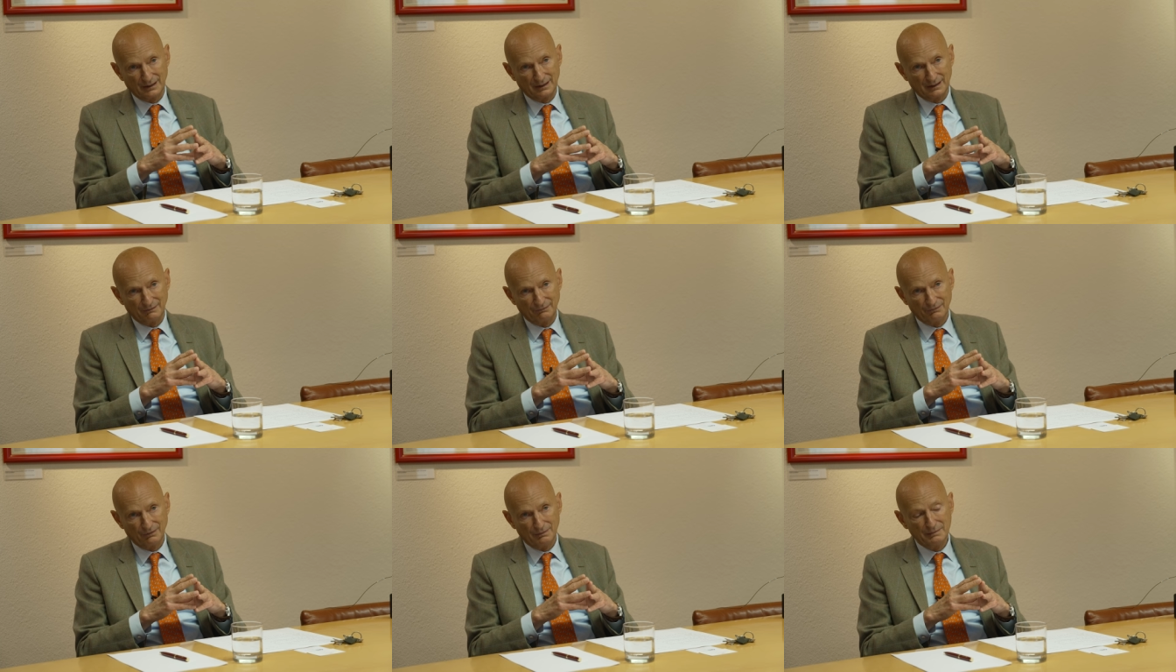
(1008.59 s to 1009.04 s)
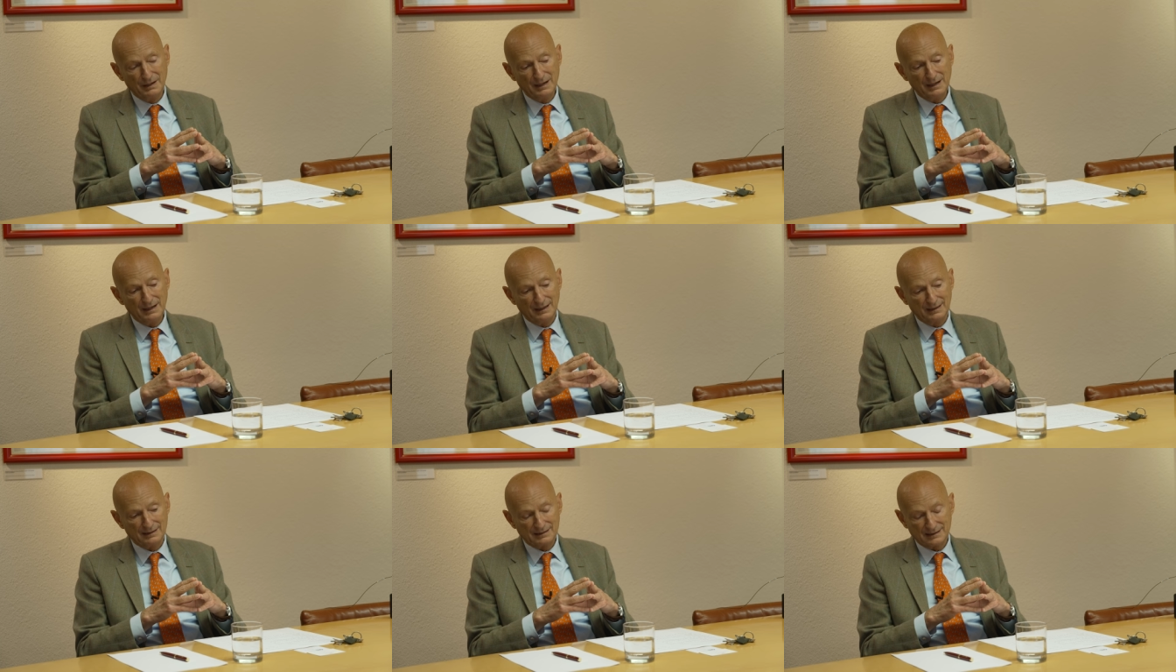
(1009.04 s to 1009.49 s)
And for
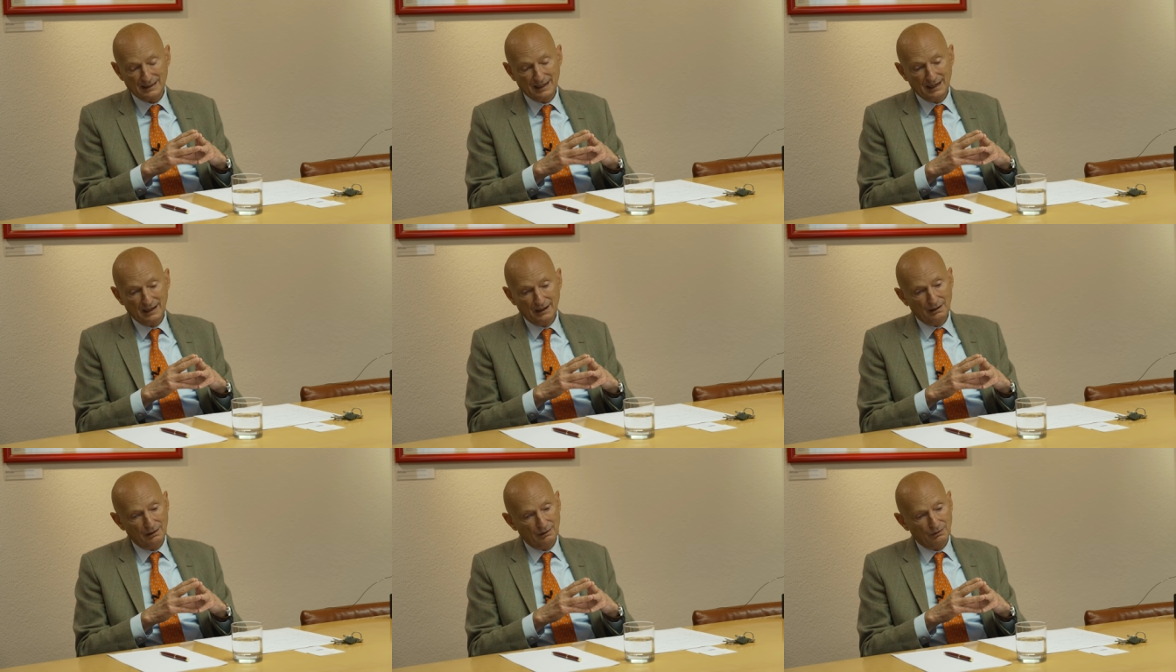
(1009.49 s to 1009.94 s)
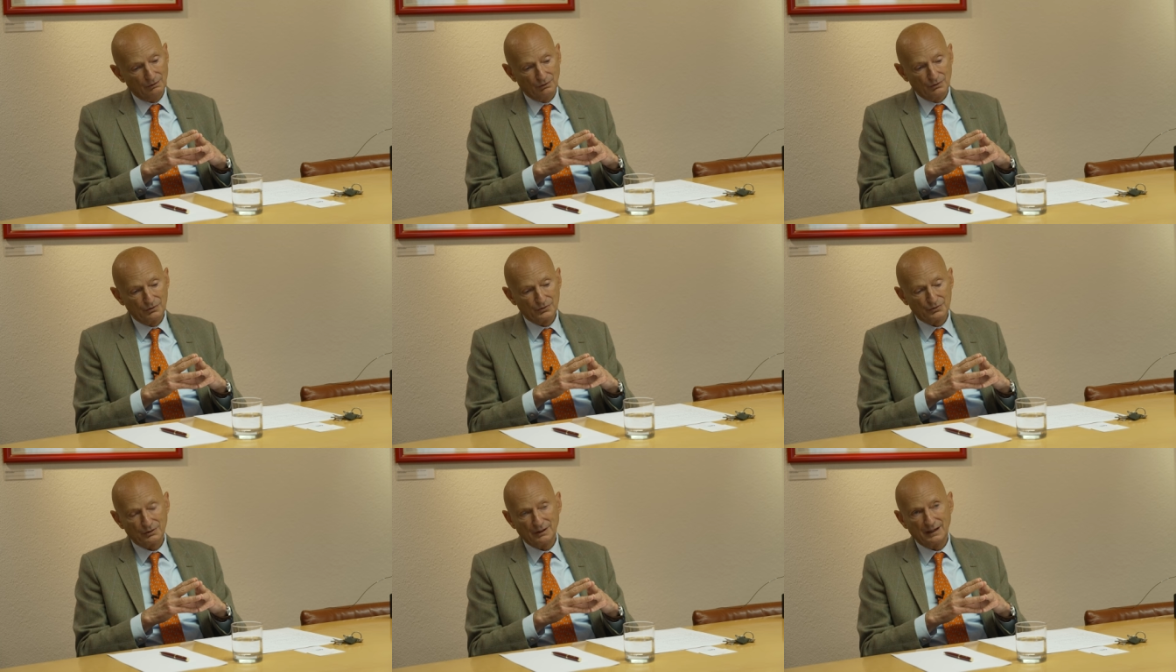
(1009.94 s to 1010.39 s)
me, it's
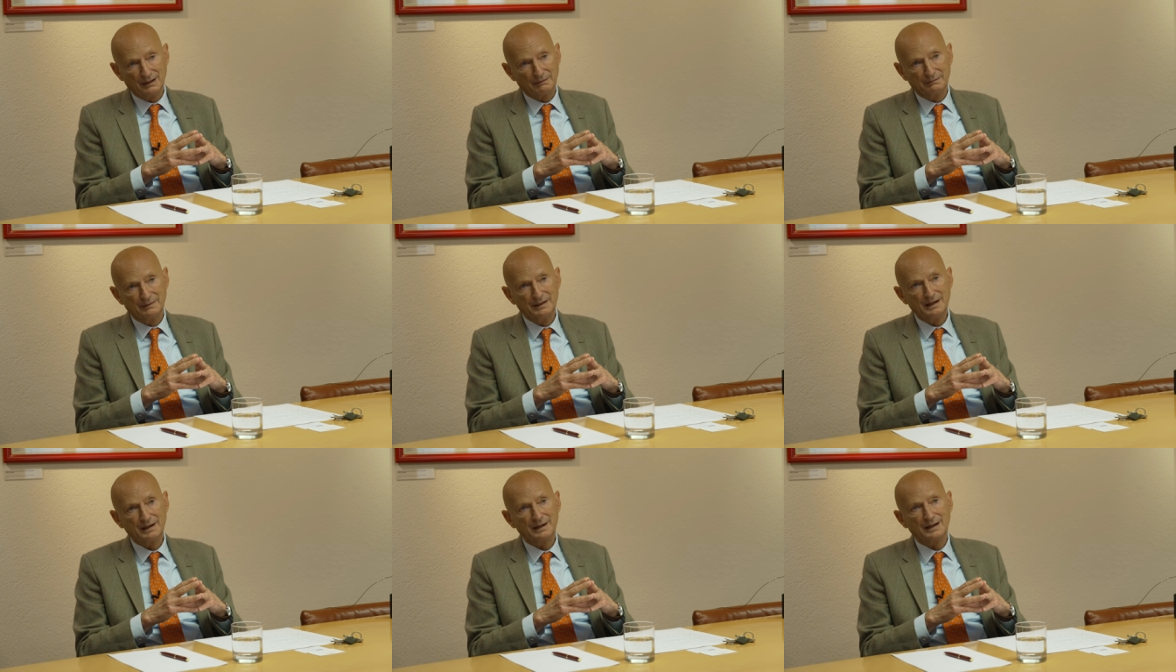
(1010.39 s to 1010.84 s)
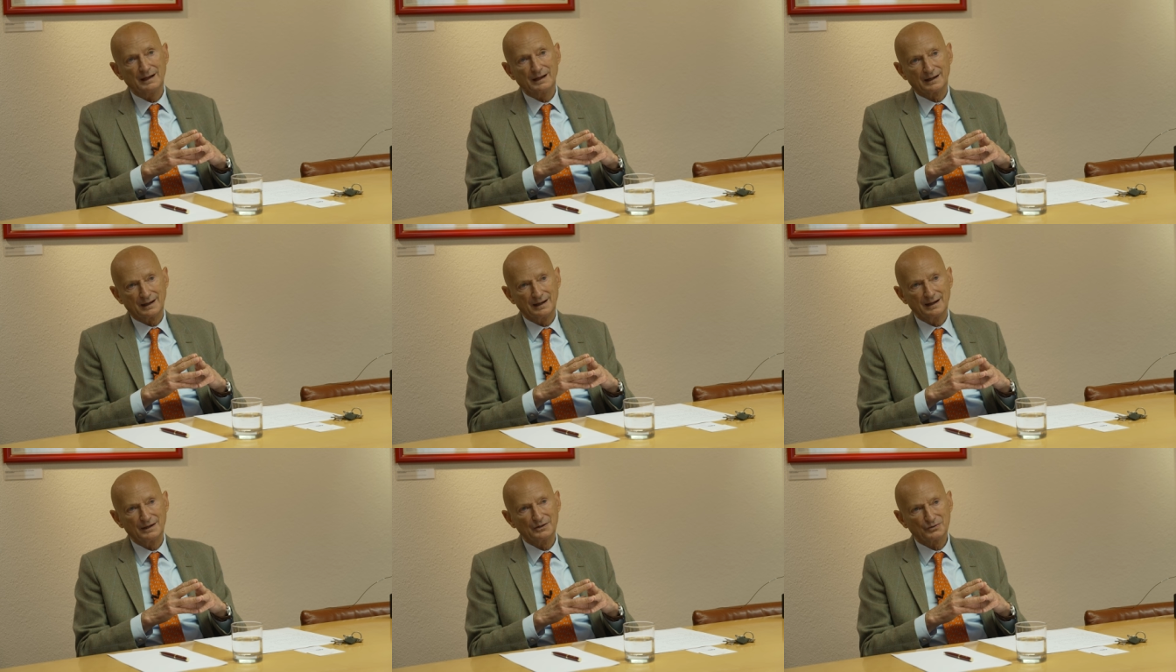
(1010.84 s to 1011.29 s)
also nearly a
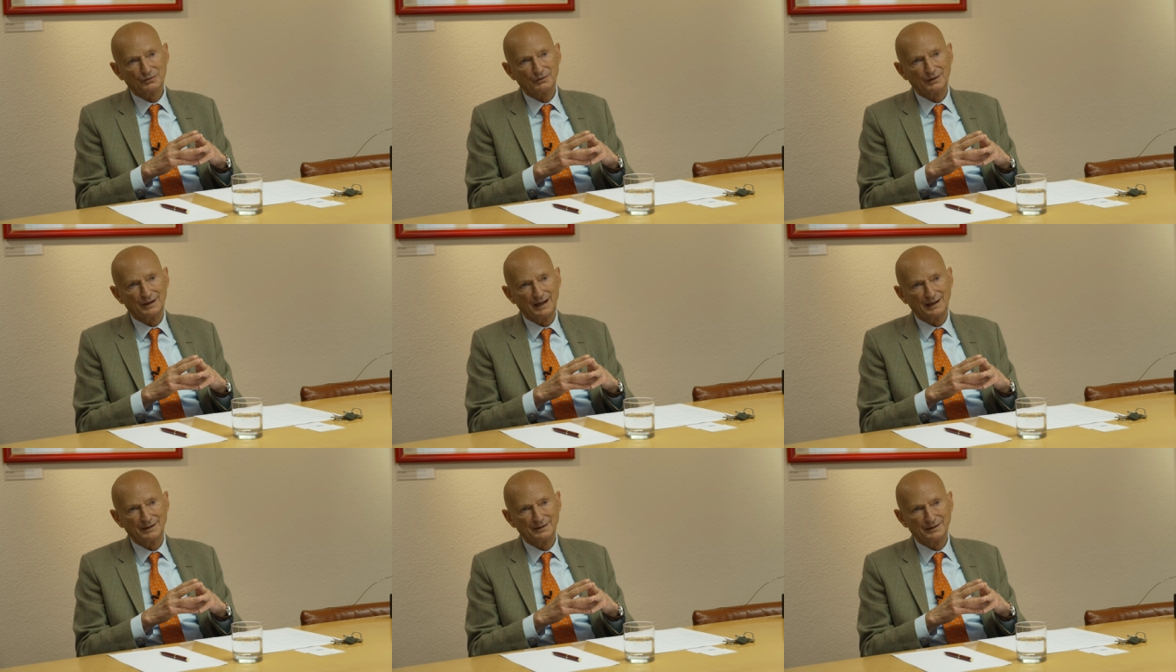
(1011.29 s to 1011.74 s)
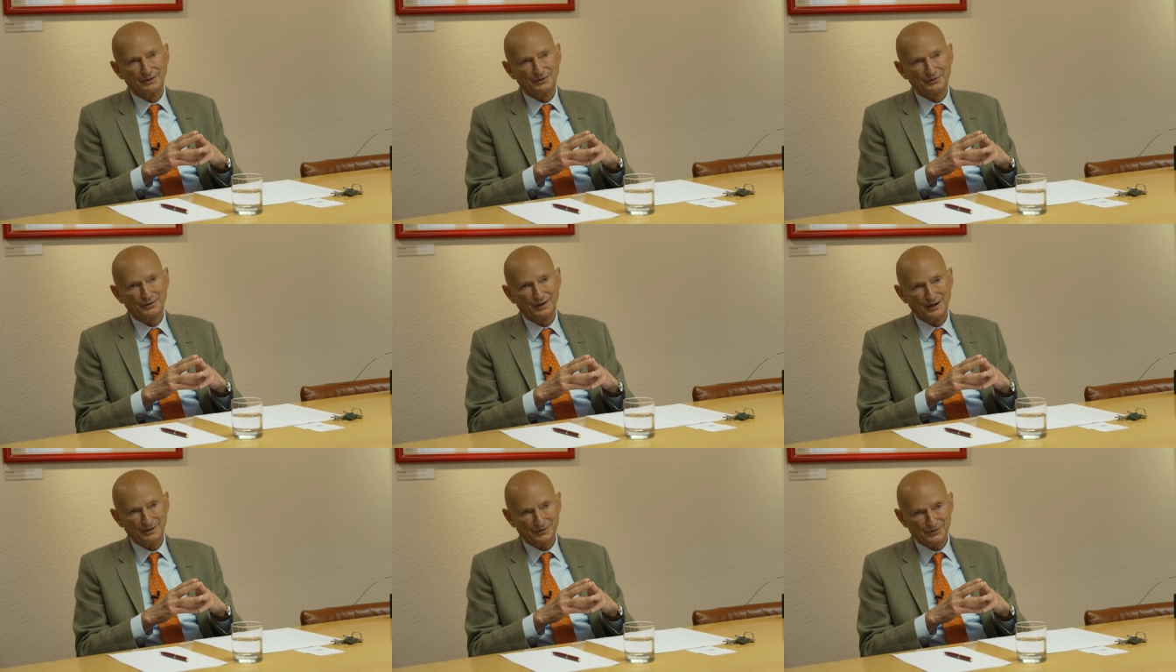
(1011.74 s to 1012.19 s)
case for an
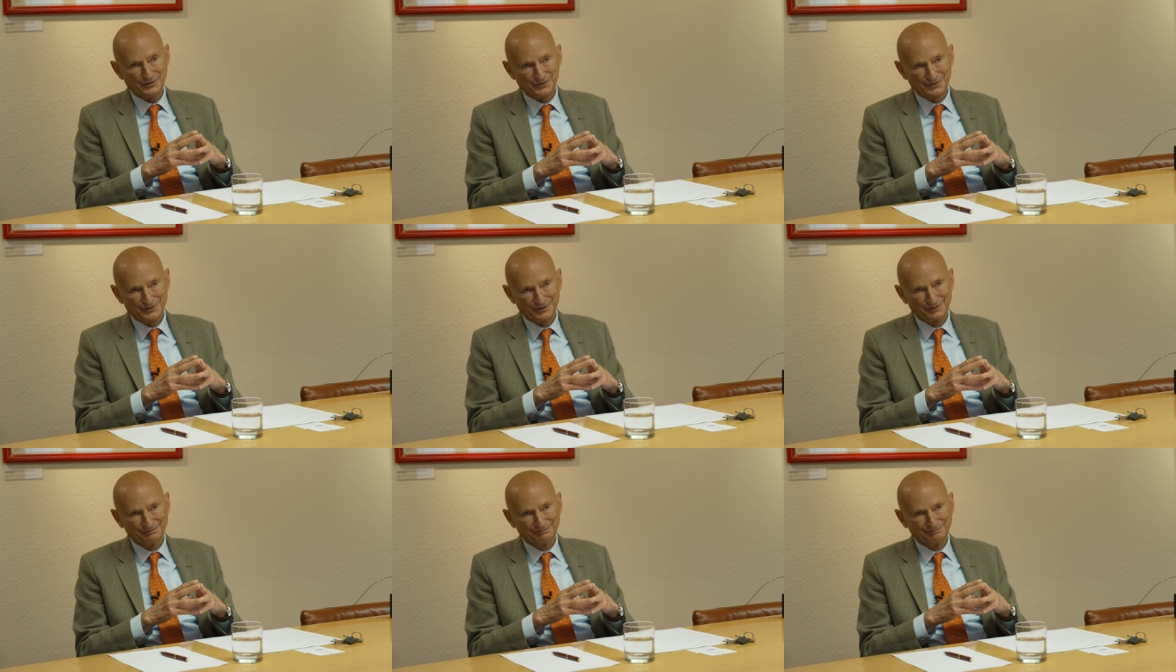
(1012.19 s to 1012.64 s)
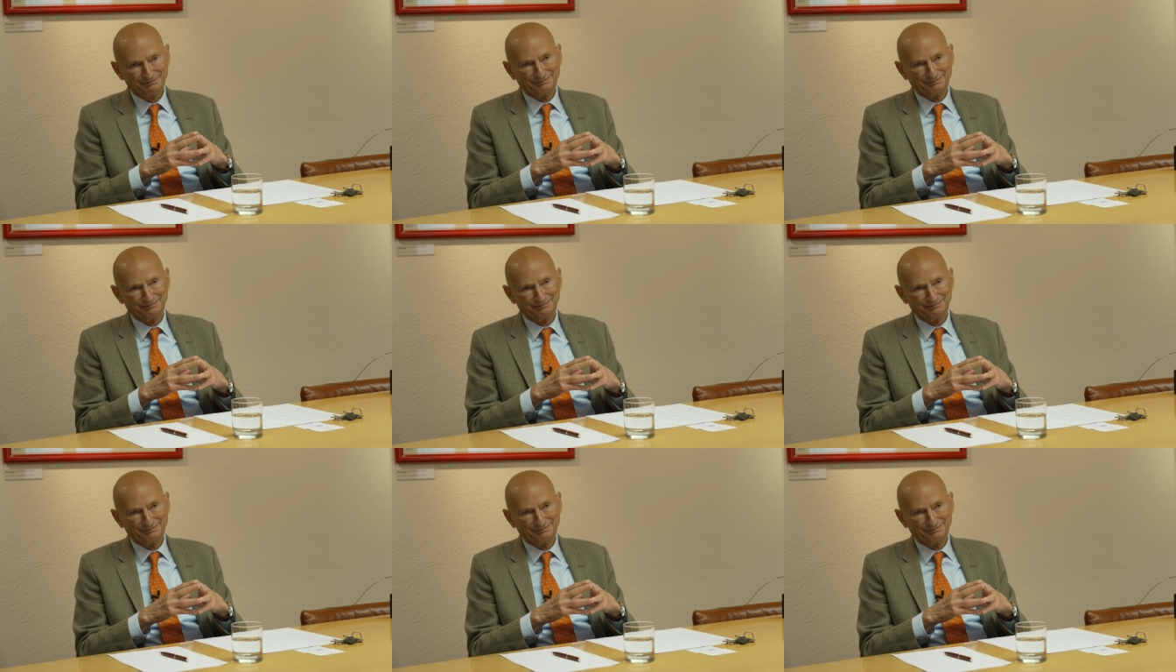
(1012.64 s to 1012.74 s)
antitrust